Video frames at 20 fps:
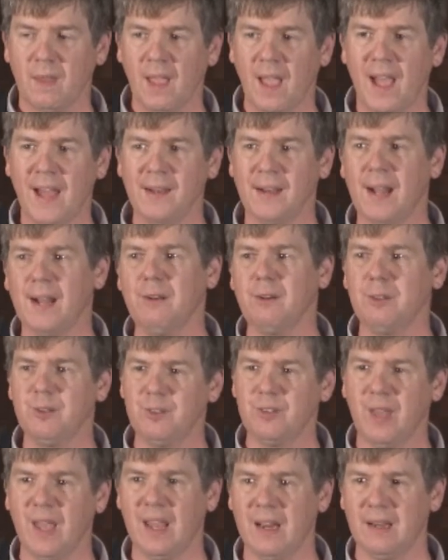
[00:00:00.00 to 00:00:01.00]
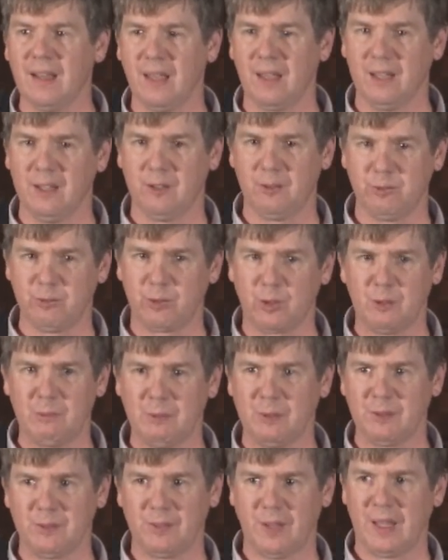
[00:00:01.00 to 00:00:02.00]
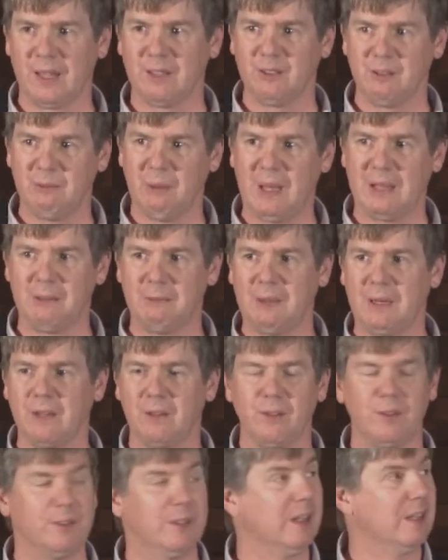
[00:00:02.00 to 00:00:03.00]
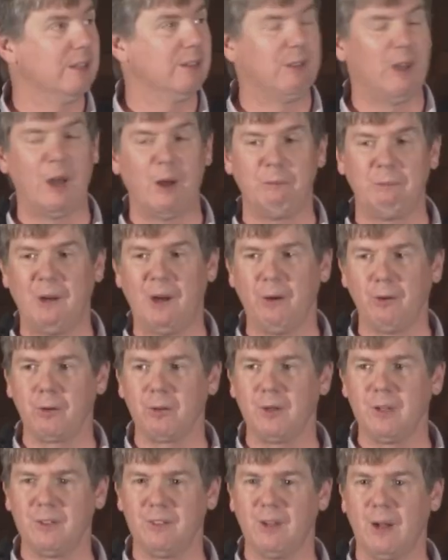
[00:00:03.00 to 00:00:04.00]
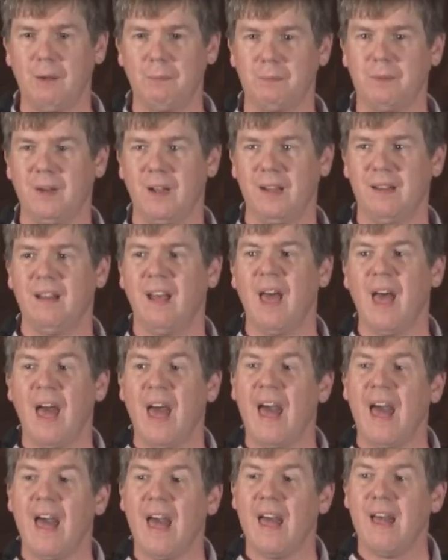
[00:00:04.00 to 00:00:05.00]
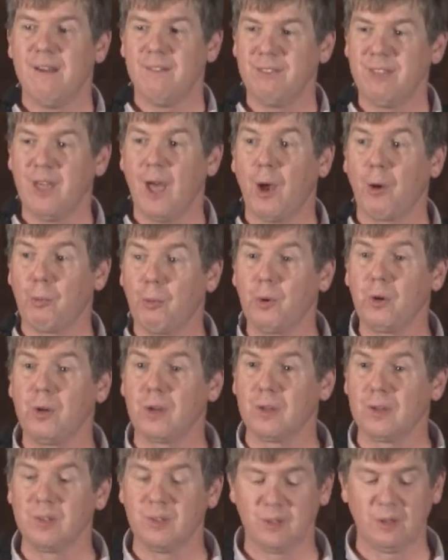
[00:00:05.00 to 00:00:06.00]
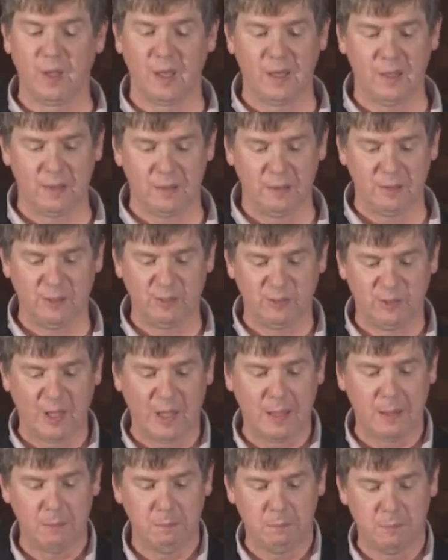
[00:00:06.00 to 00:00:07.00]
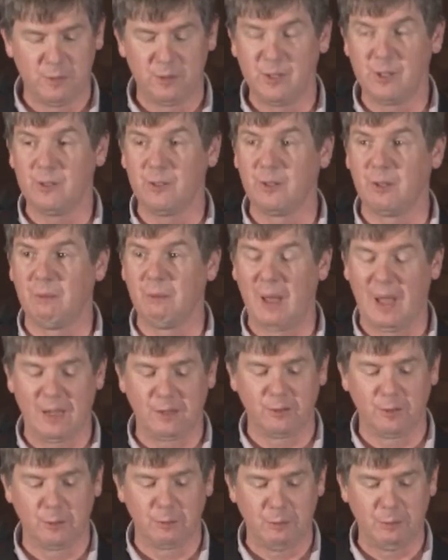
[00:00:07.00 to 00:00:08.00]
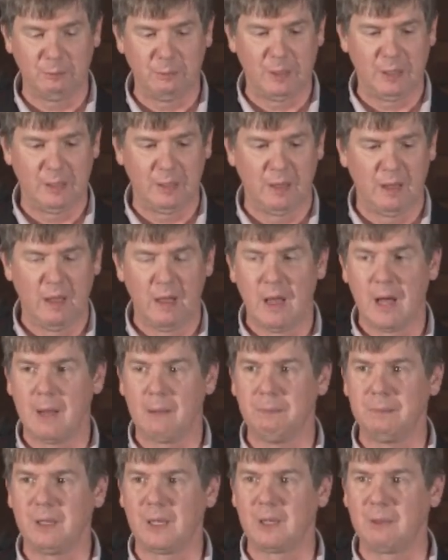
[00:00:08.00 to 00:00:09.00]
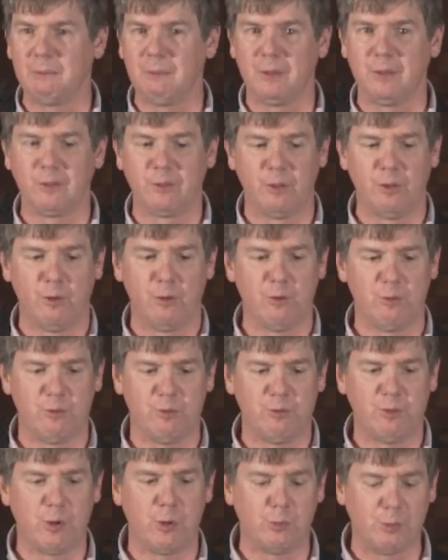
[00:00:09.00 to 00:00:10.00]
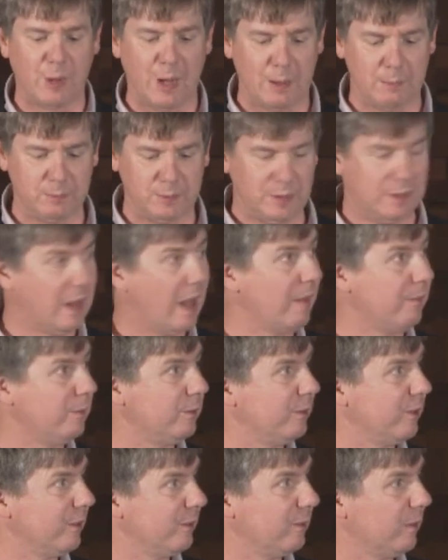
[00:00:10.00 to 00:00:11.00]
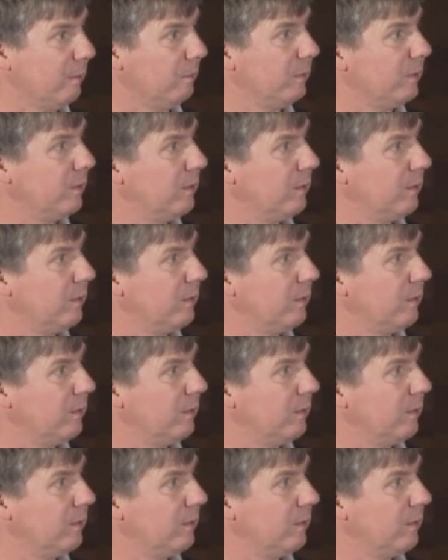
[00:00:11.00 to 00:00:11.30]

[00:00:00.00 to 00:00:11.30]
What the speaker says: an understanding in a formal sense, a mathematical sense of how power grids operate. If that works, the same system actually will be applicable to food webs and other systems.